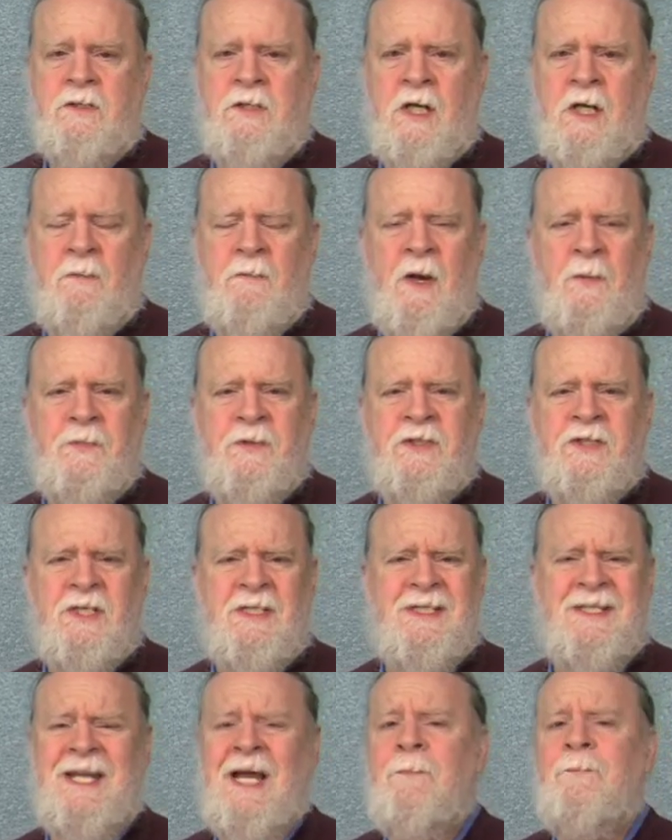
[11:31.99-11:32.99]
to come up with
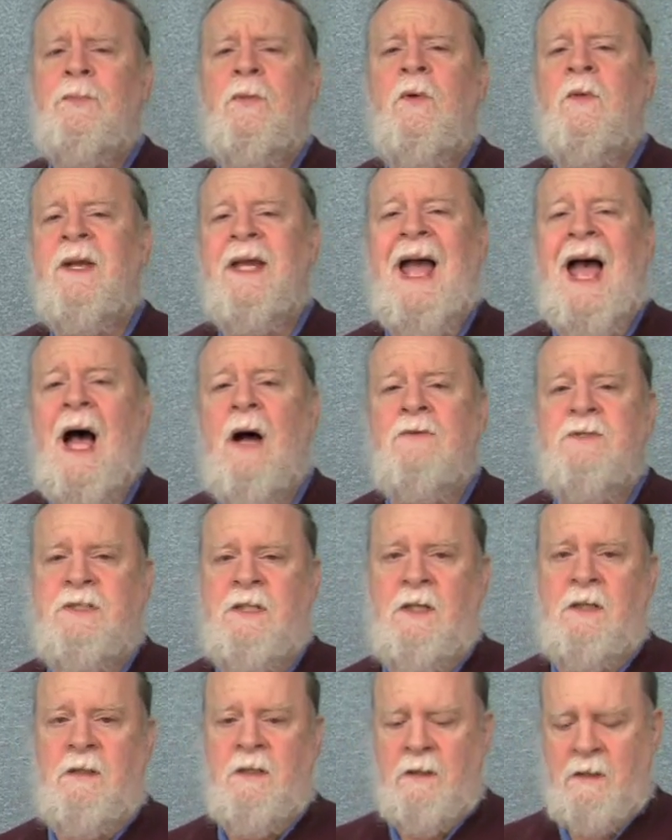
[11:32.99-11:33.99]
just temporary
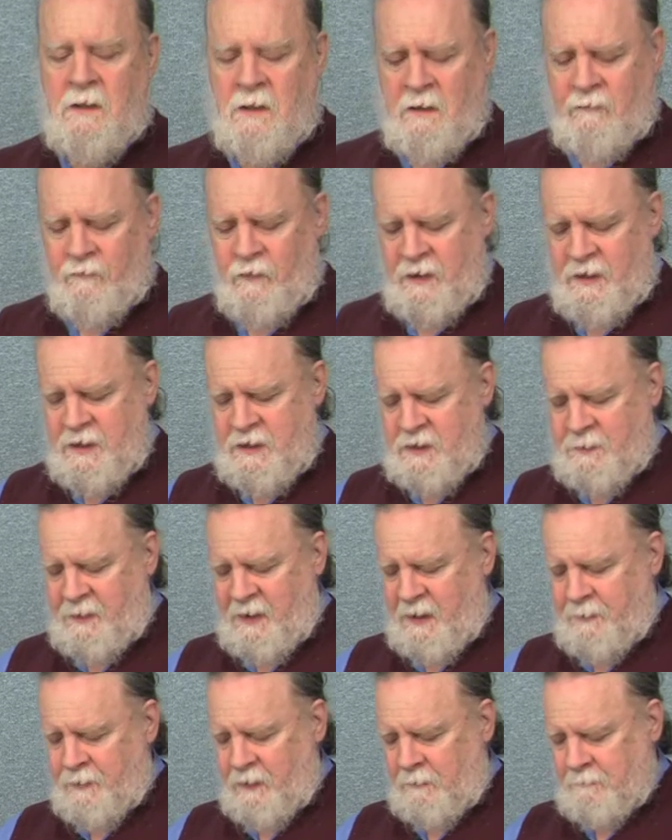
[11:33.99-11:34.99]
housing for these
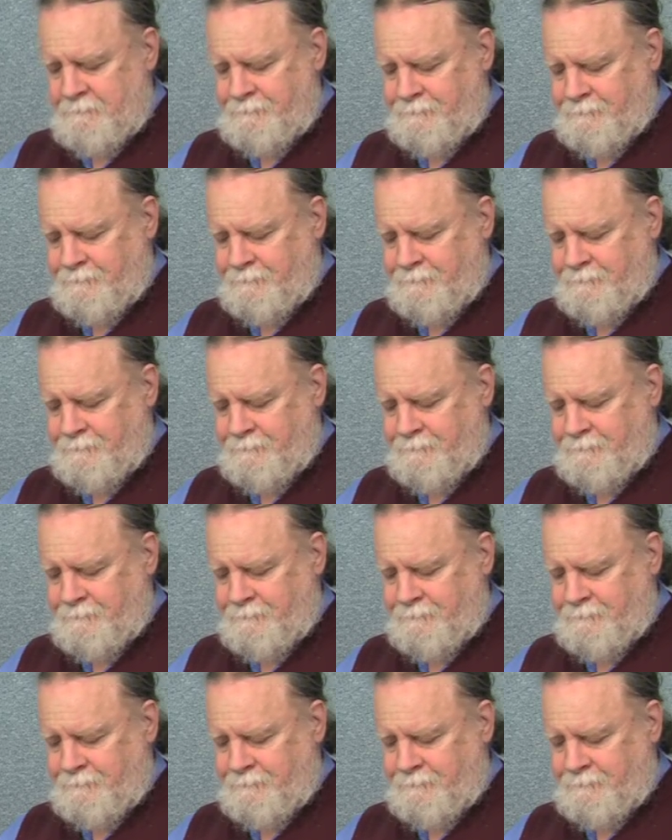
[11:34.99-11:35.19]
people.